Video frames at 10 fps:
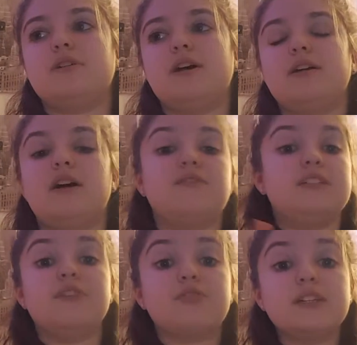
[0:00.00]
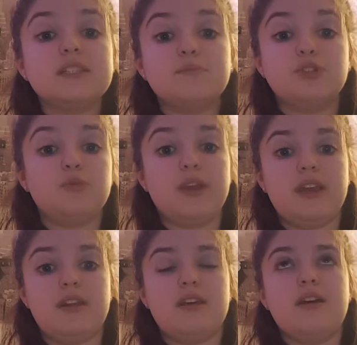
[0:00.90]
a difference
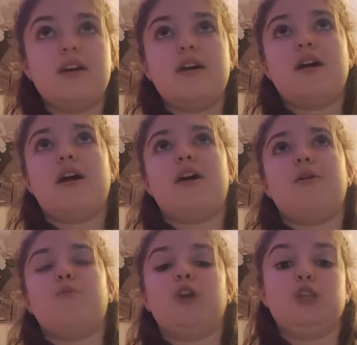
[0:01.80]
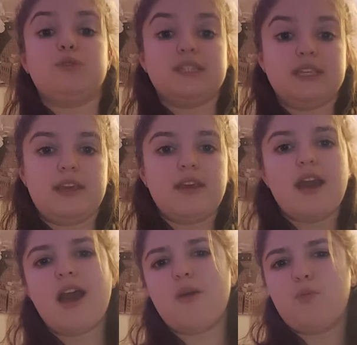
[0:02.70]
between what you see
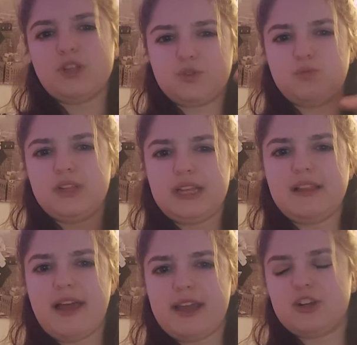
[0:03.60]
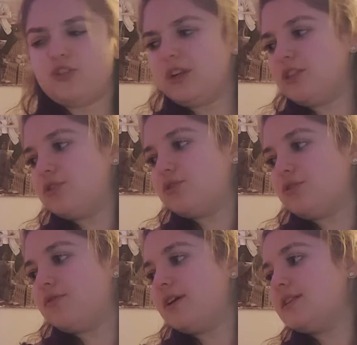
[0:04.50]
and what's really lying underneath the
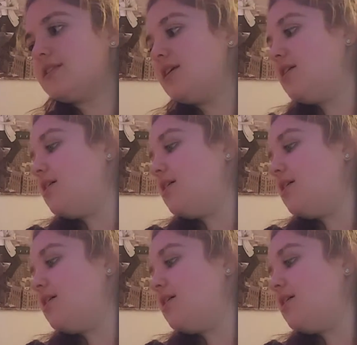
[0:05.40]
surface.